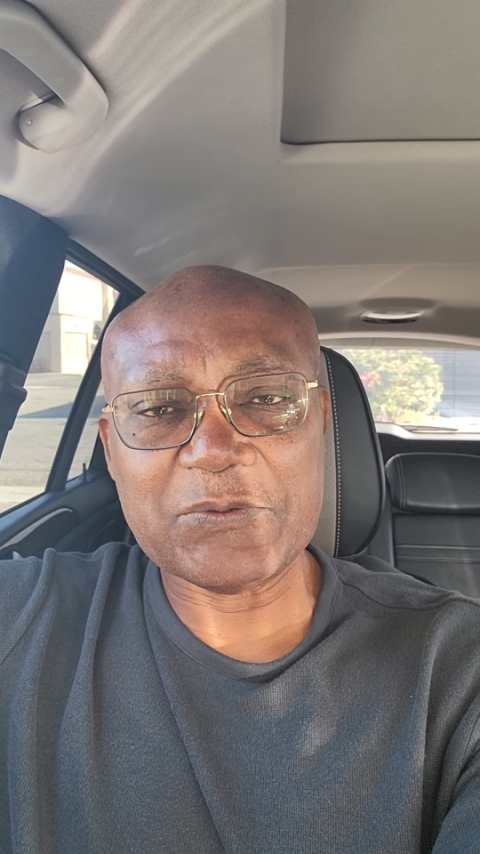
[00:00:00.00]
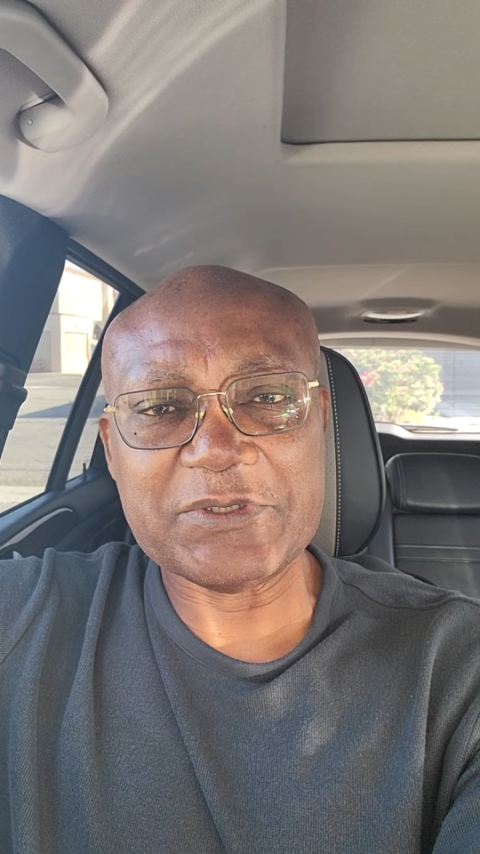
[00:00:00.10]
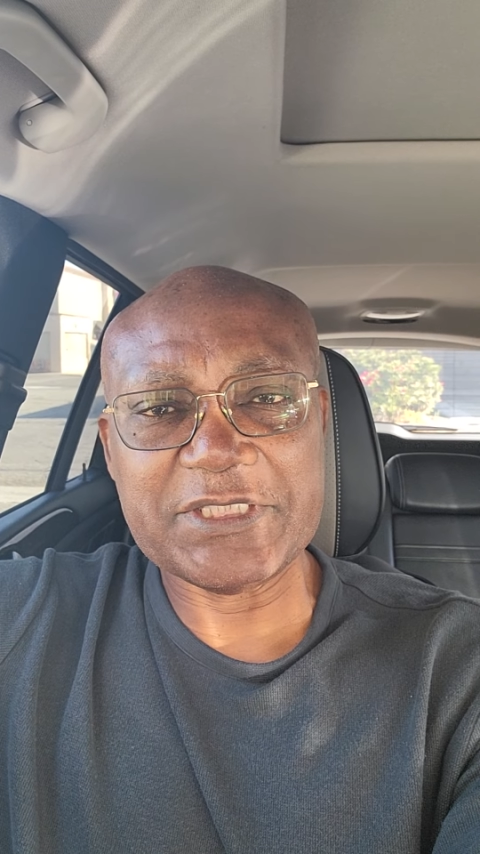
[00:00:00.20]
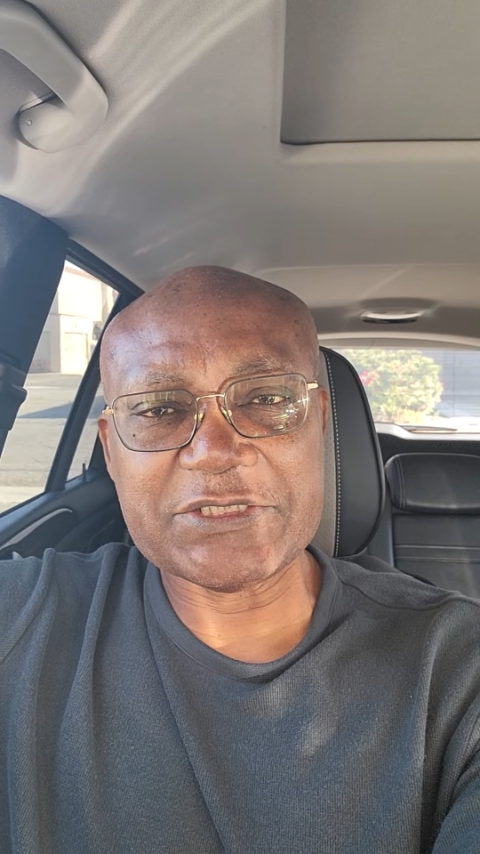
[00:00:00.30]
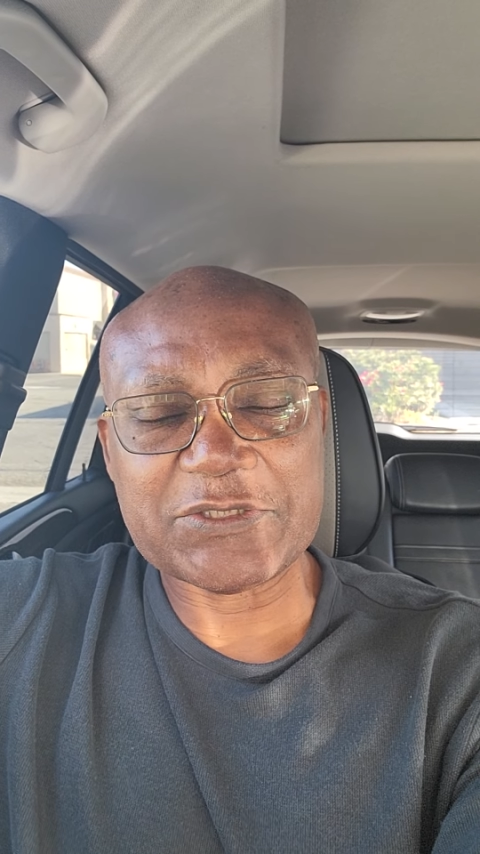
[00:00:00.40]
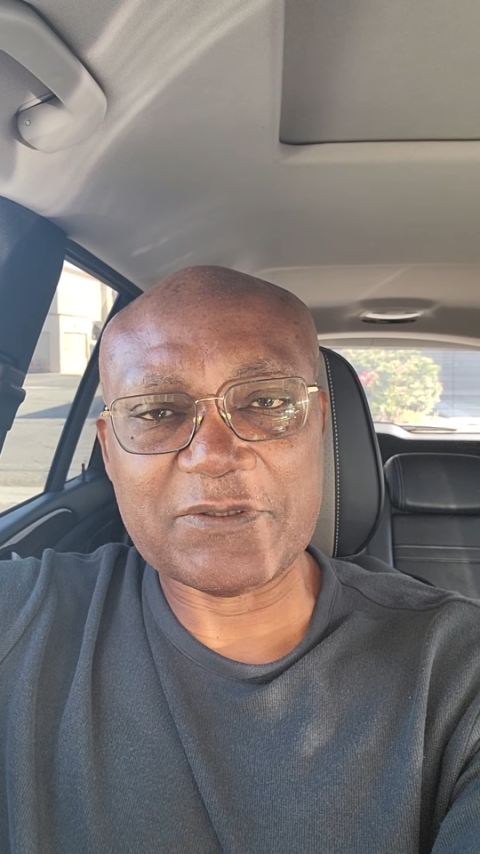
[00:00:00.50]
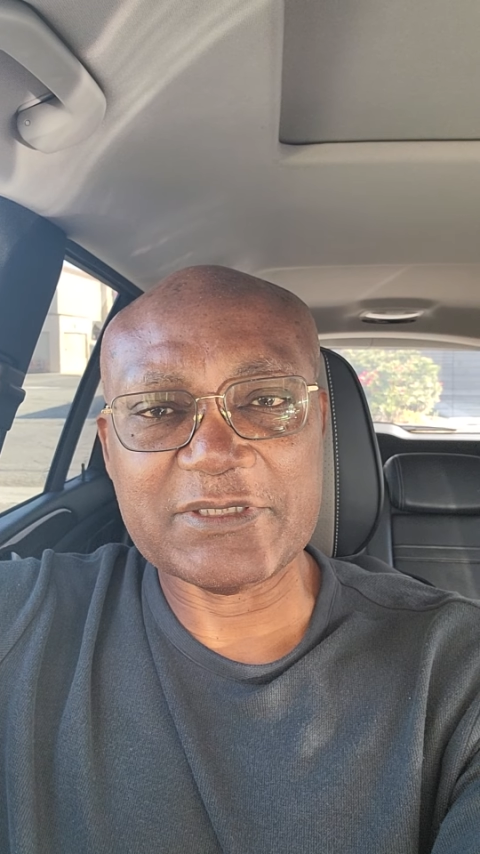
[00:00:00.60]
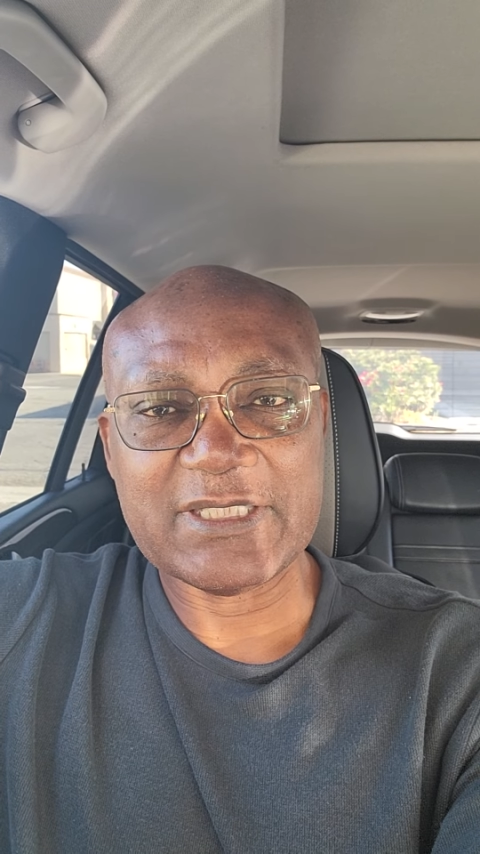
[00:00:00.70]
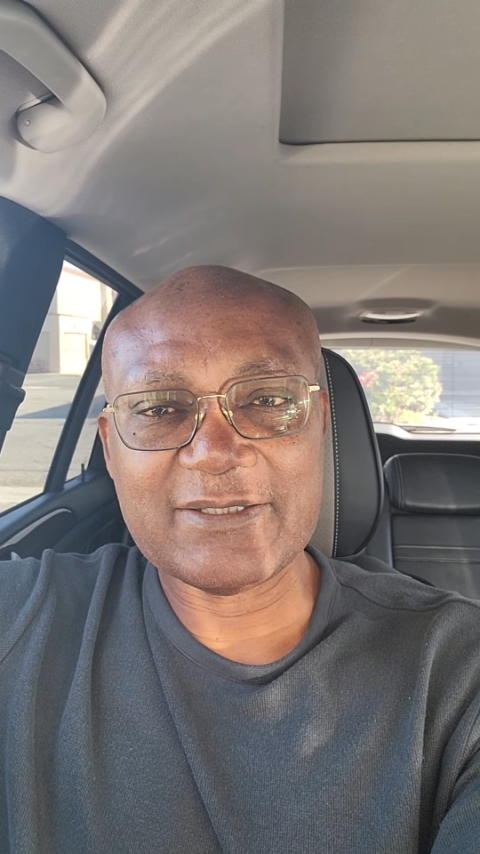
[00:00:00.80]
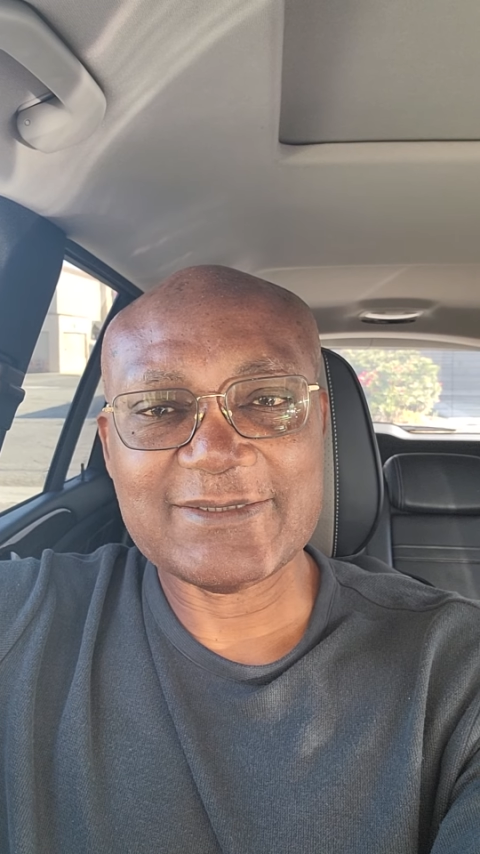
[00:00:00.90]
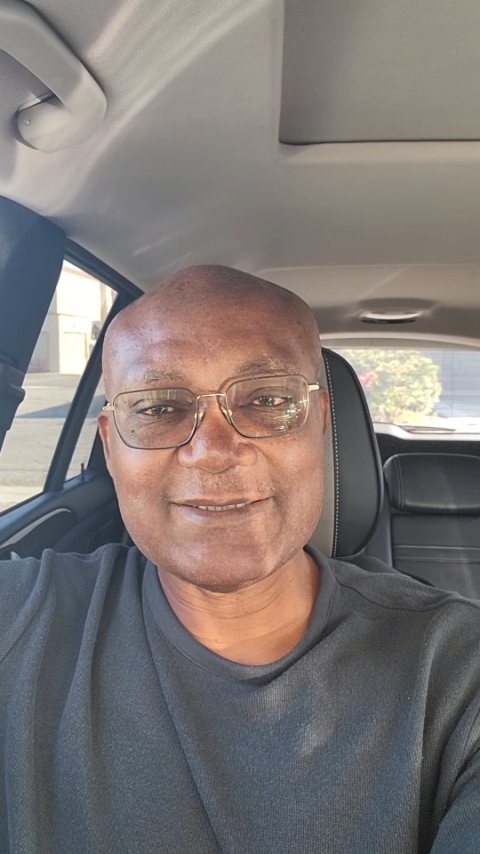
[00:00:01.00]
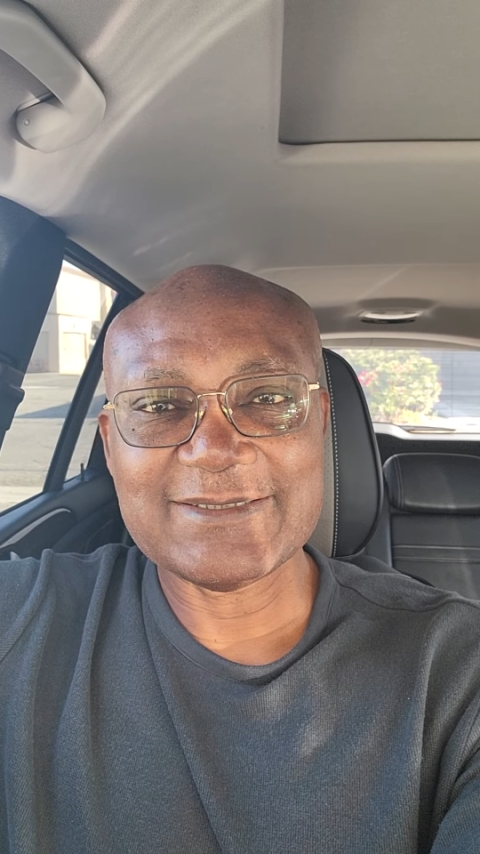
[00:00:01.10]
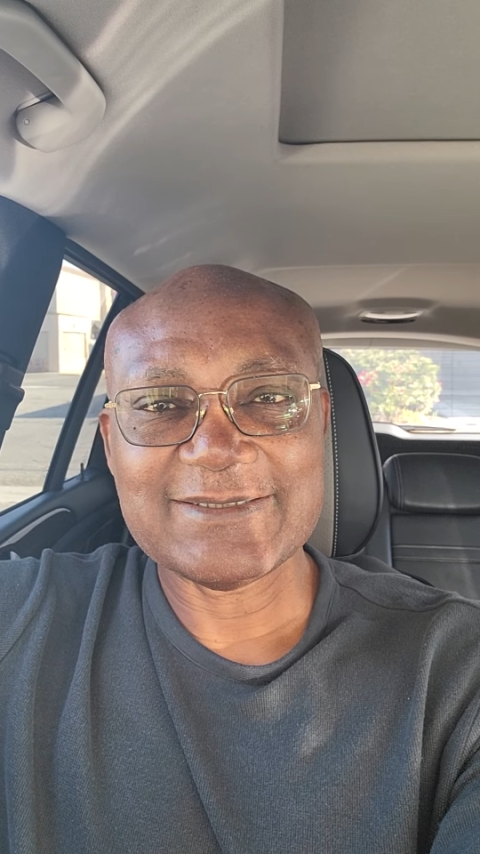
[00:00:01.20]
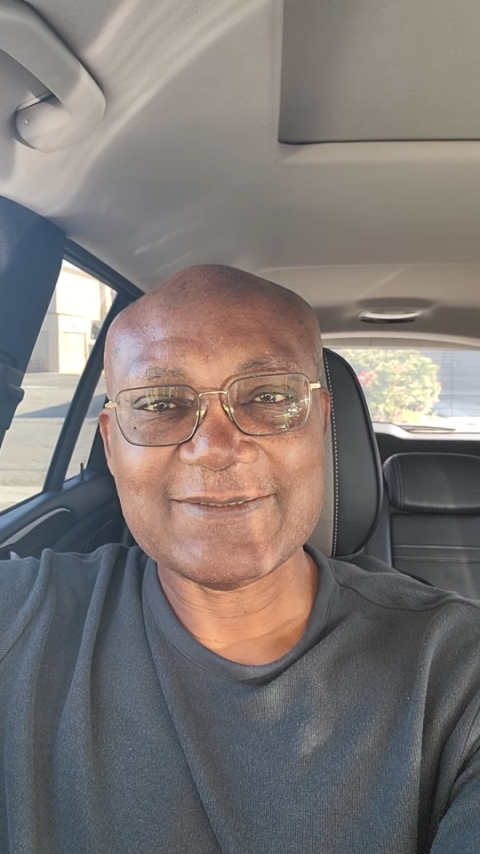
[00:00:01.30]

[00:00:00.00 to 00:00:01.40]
your day turned out,